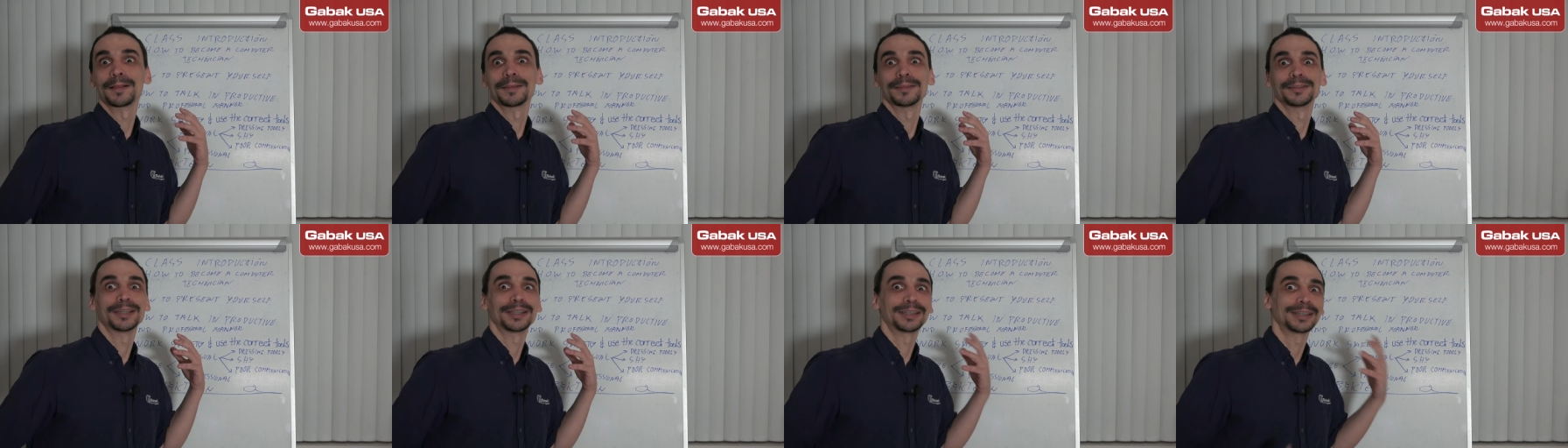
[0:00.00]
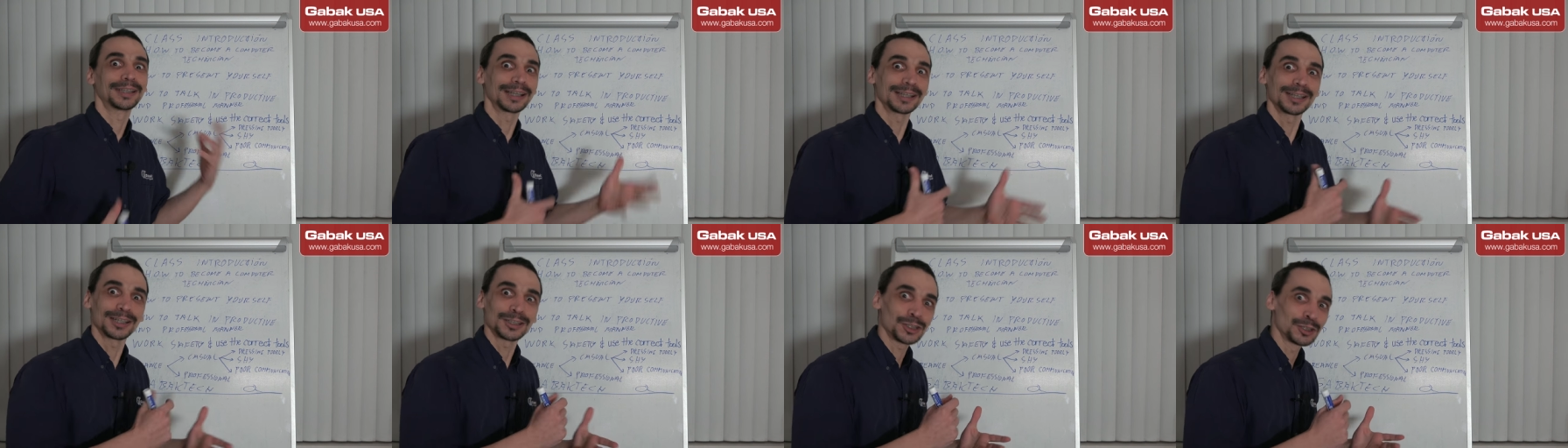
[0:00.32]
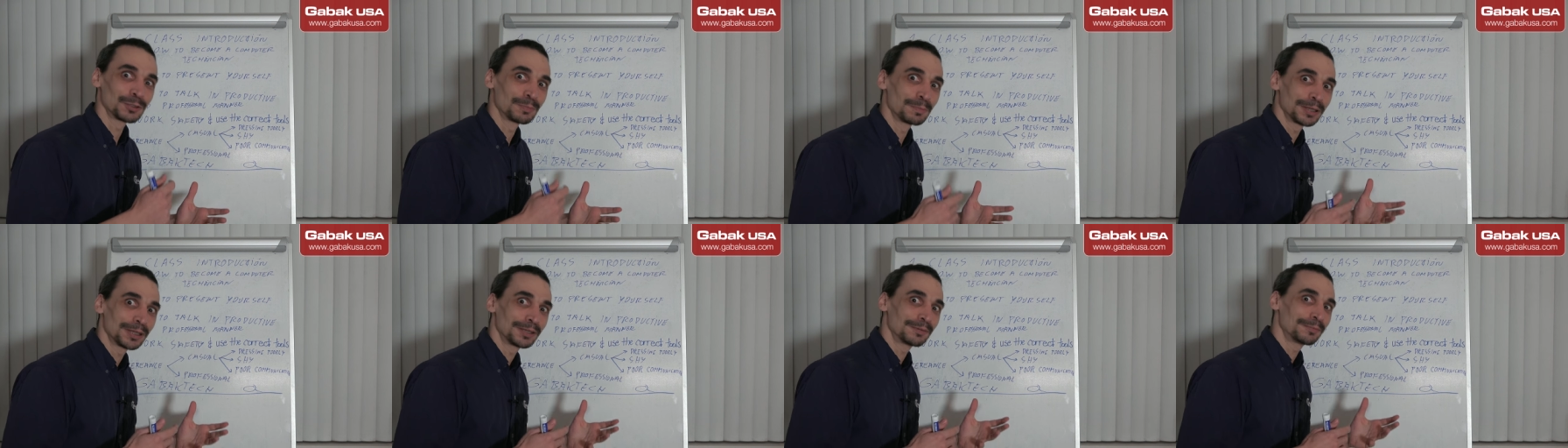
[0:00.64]
the
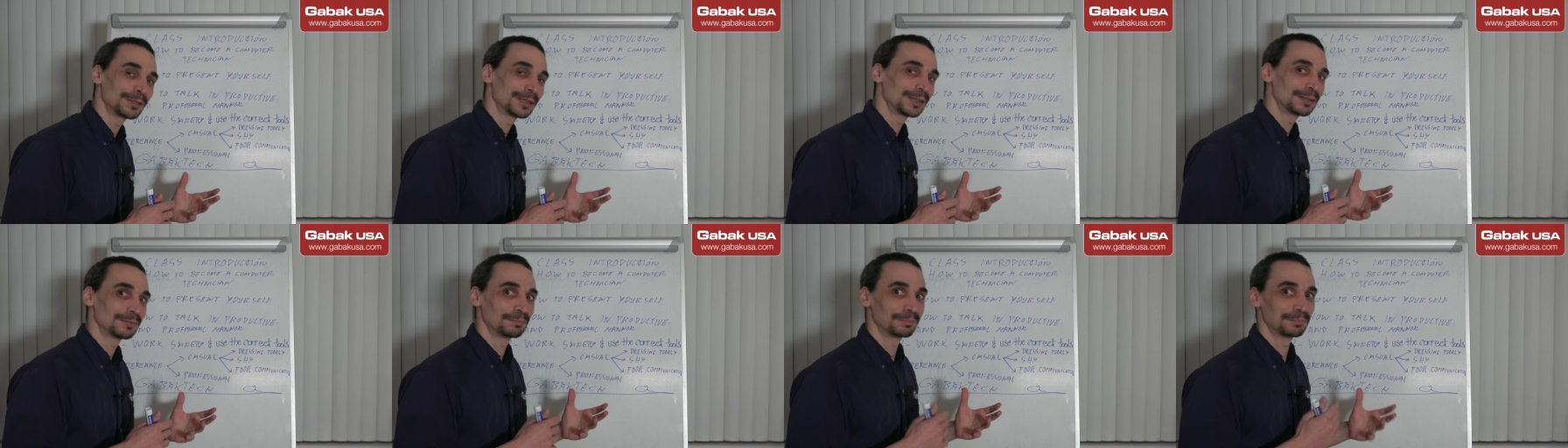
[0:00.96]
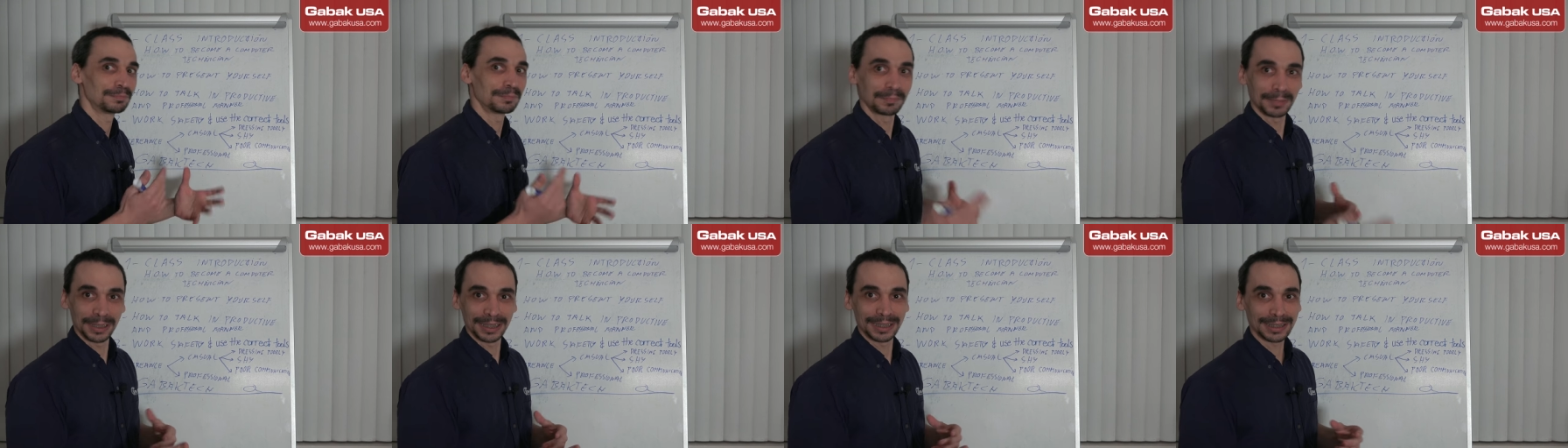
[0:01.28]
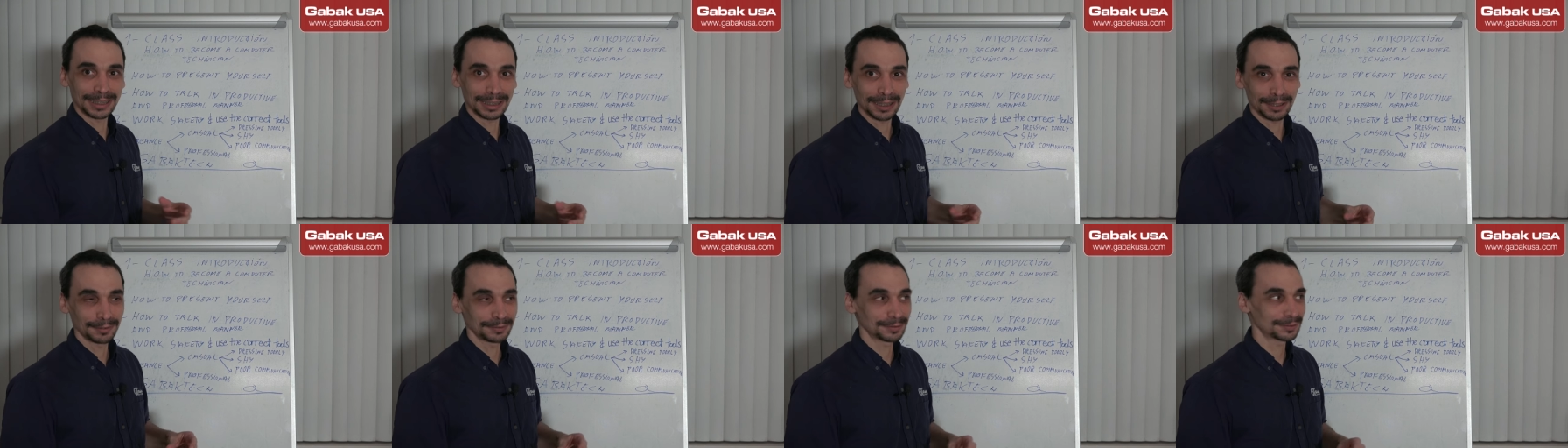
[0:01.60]
technician maybe many
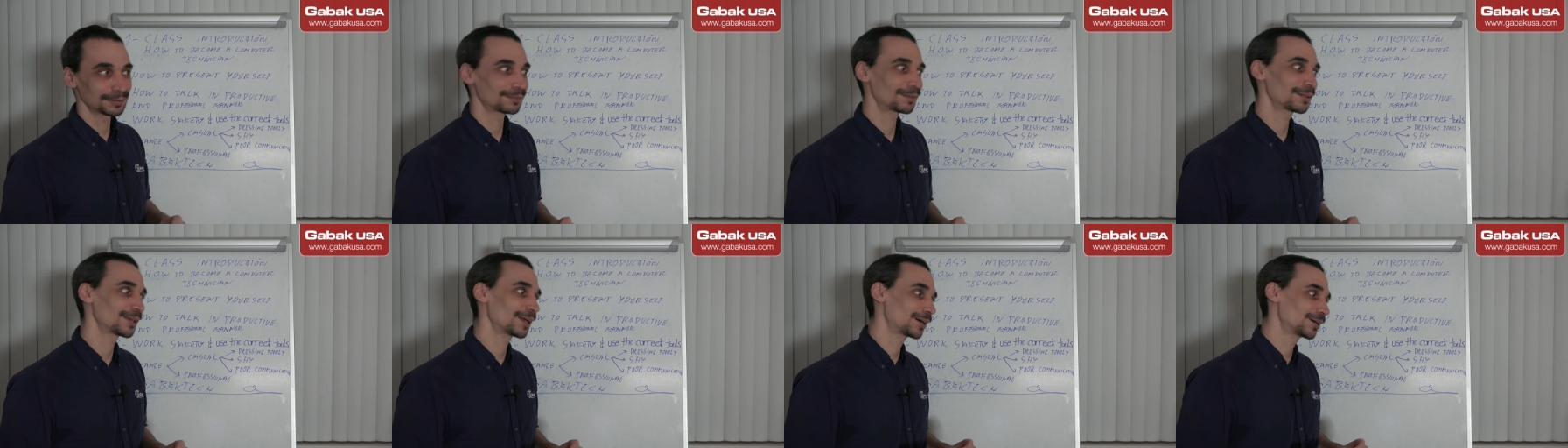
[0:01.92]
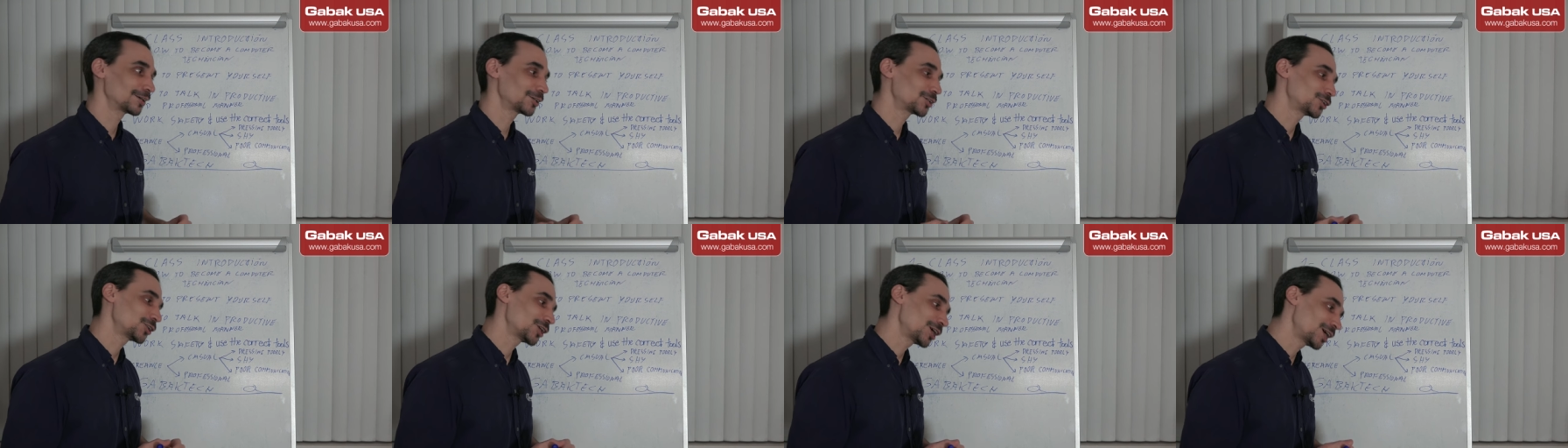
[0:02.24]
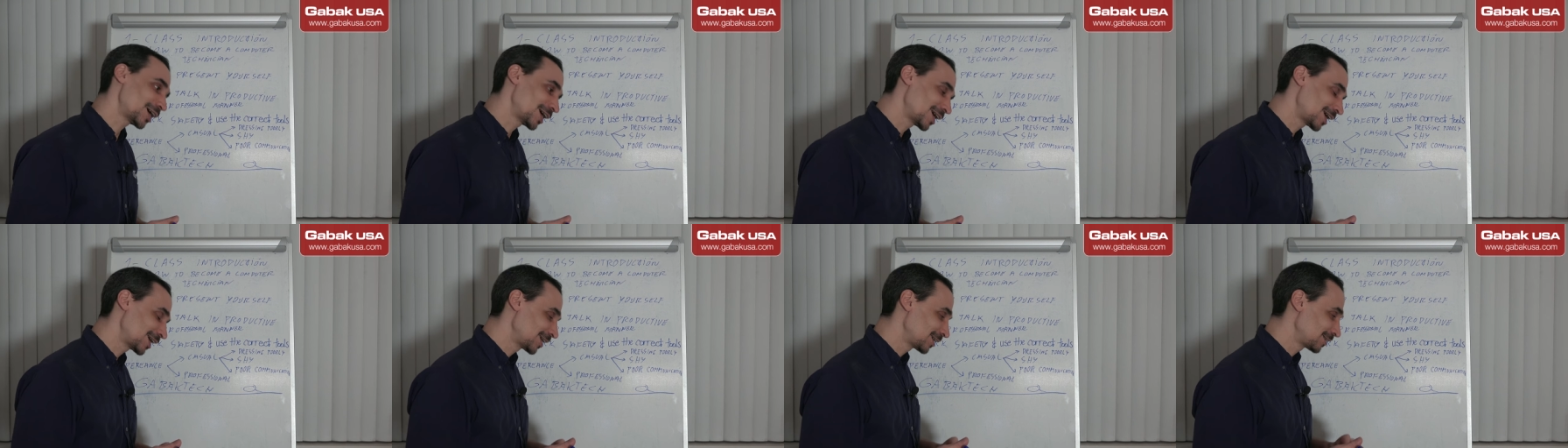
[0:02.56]
times they are
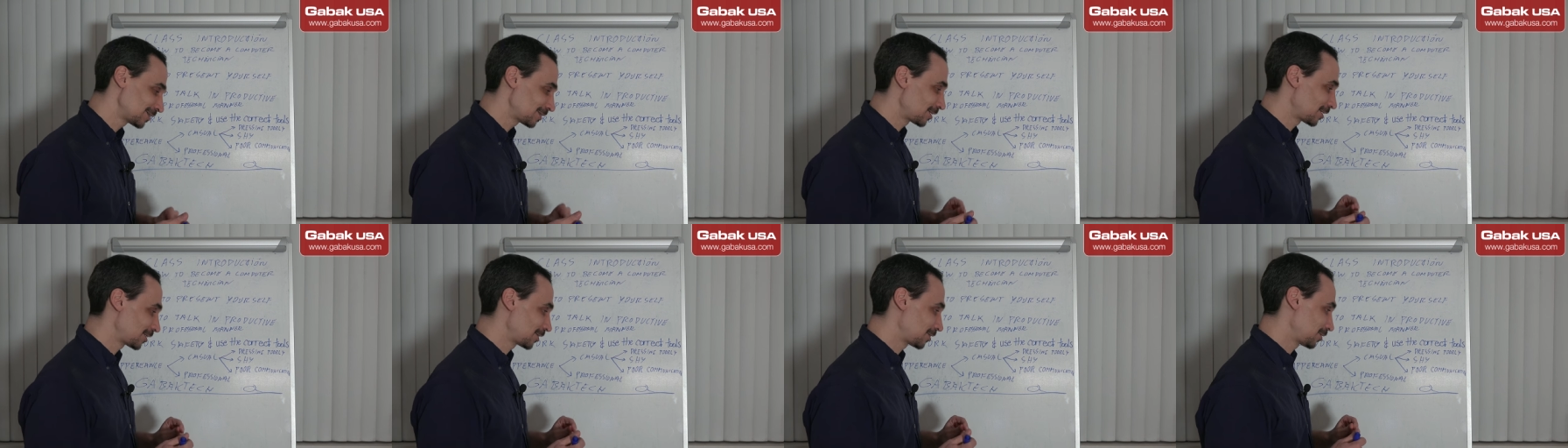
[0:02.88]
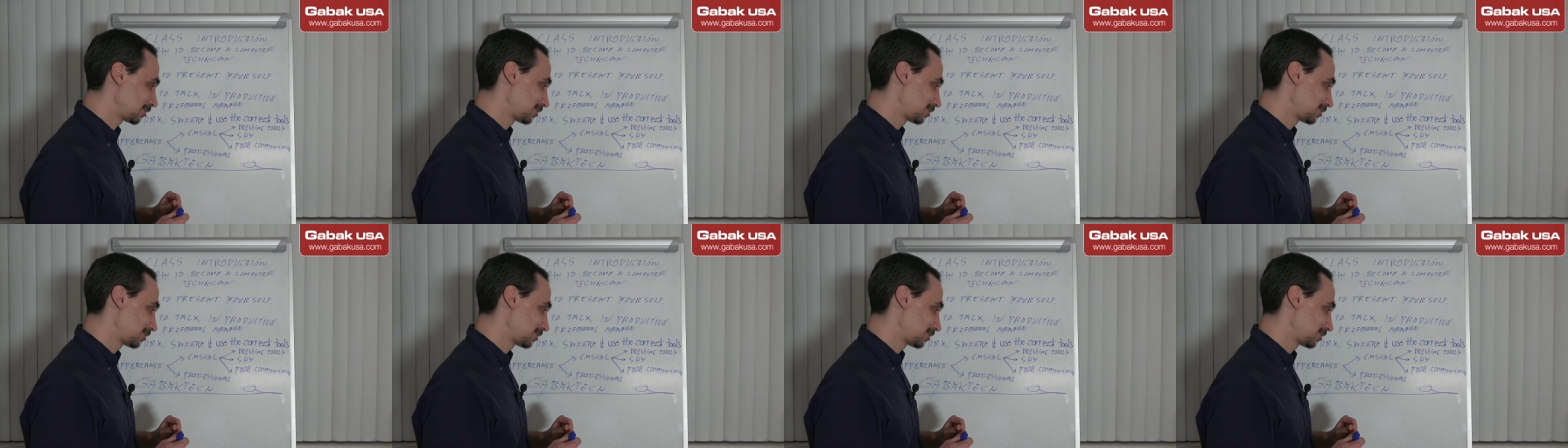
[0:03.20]
shy, they,